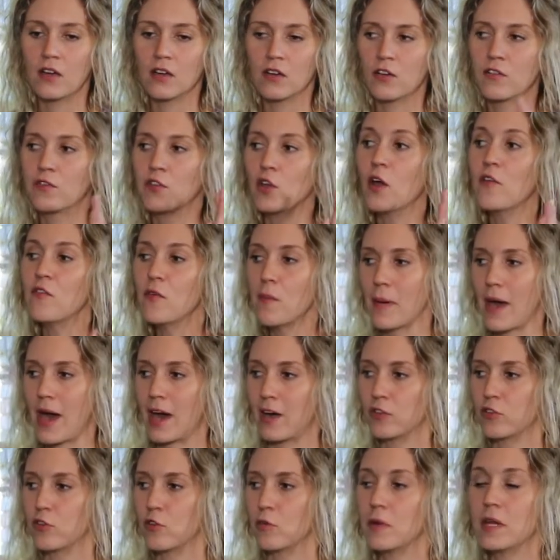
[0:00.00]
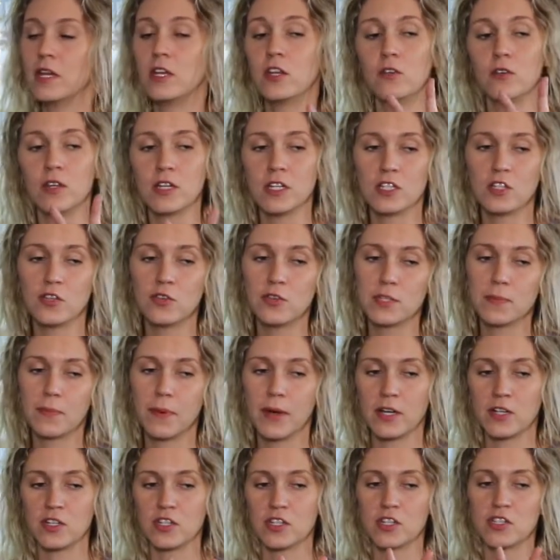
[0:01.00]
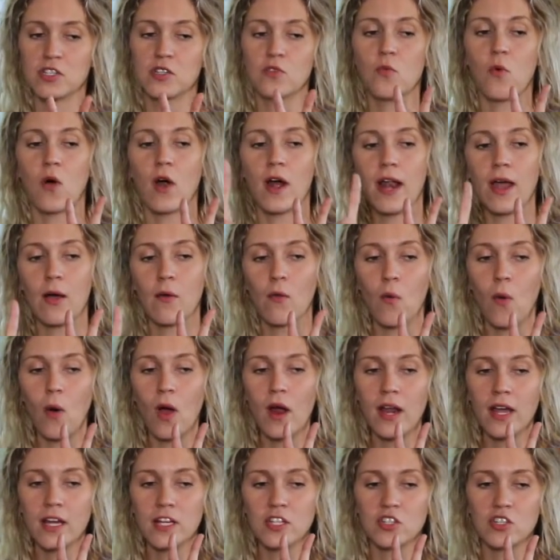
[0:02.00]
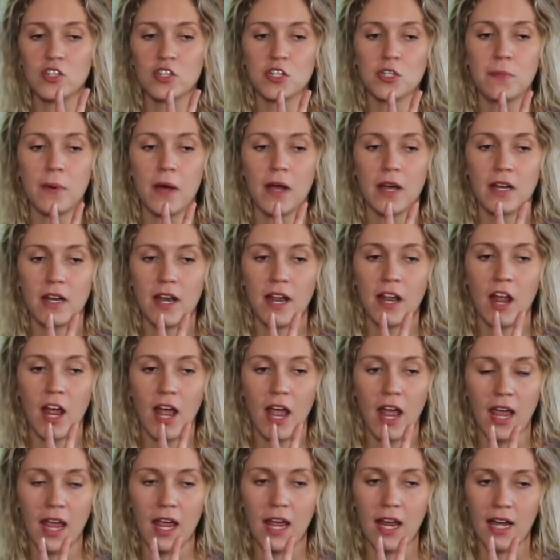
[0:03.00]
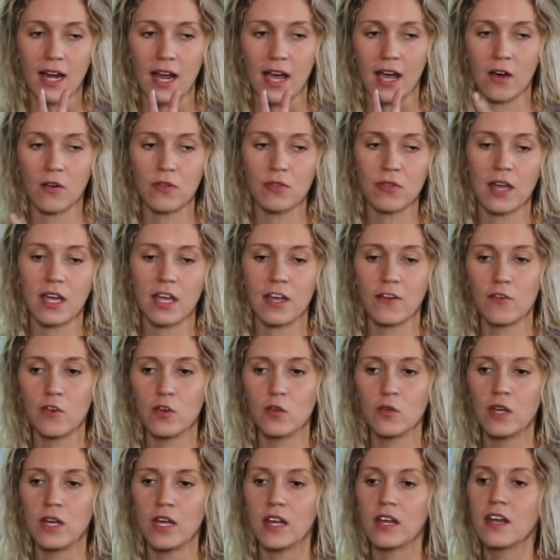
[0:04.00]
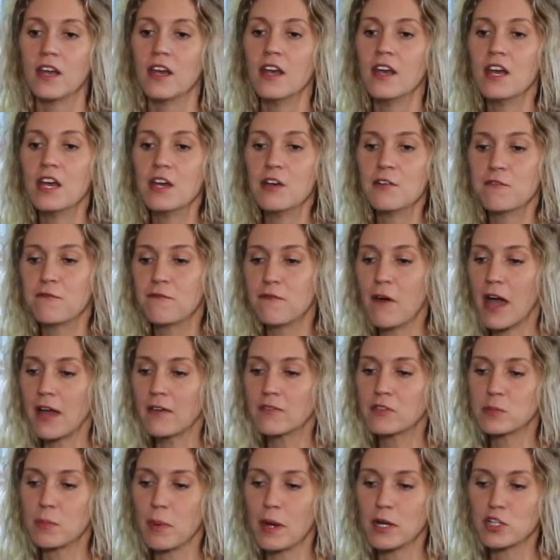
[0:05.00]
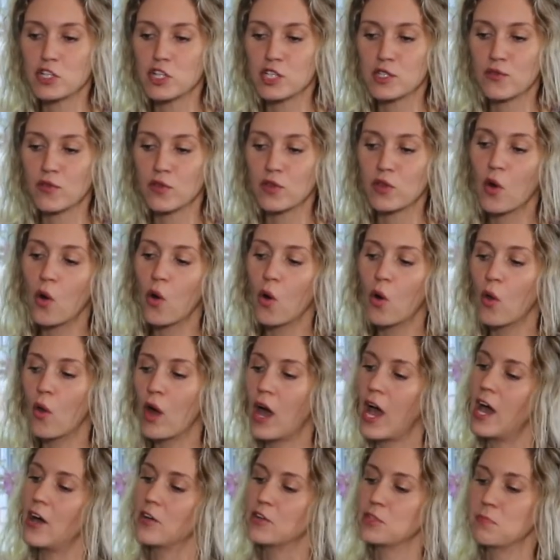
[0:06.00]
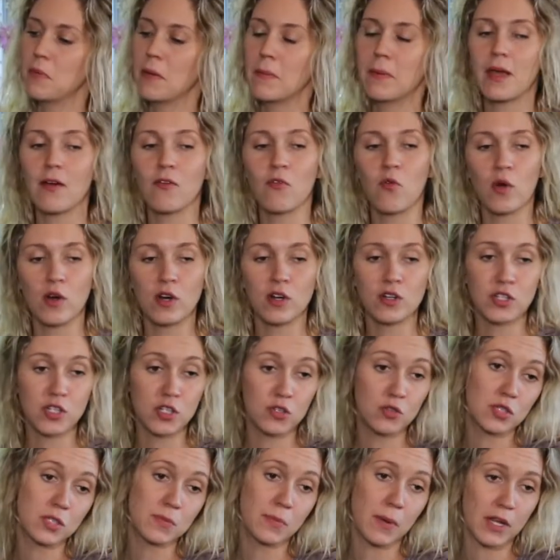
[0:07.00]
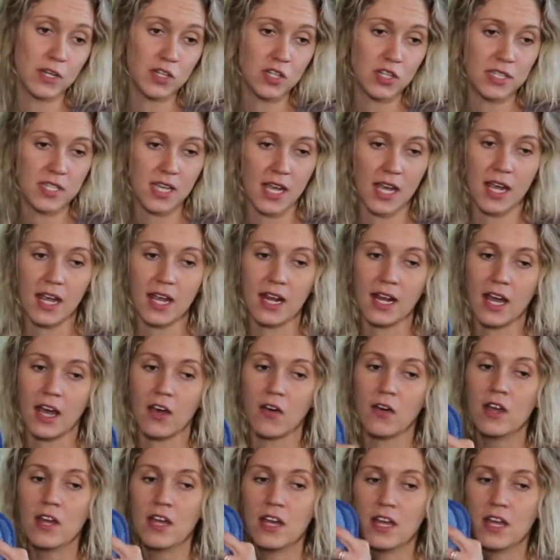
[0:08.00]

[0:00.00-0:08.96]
if you have a bathroom and you need 2 sponges, you want 1 extra sponge hanging out. Like if you need 5 sponges for the whole house, maybe you have 1 or 2 sponges hanging out.